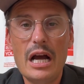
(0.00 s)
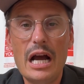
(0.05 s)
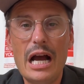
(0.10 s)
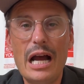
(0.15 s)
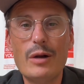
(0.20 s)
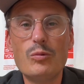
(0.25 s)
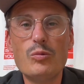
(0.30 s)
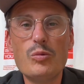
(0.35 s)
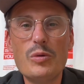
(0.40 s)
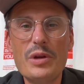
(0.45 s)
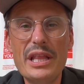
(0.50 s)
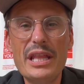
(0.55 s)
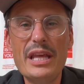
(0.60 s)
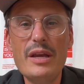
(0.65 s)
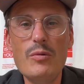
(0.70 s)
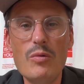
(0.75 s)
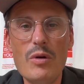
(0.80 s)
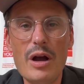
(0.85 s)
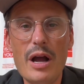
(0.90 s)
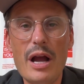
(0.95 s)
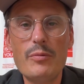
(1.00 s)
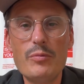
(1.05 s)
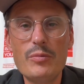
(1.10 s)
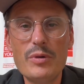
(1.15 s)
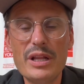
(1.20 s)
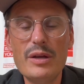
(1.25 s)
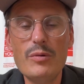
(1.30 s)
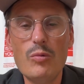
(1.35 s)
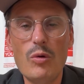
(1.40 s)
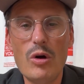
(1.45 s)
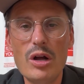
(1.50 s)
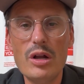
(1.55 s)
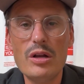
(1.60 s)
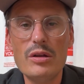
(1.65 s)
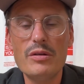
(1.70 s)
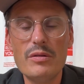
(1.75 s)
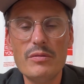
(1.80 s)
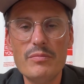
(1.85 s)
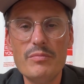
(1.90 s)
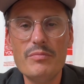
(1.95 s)
I really want
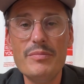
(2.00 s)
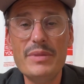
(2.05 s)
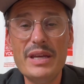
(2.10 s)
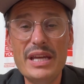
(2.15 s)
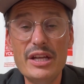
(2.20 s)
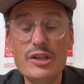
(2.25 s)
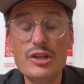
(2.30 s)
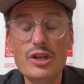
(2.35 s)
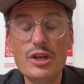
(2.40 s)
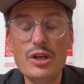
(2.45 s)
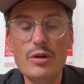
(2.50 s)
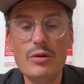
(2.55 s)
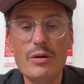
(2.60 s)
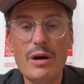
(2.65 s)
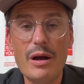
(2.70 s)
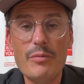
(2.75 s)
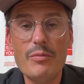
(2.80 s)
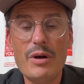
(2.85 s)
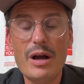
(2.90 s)
me and you.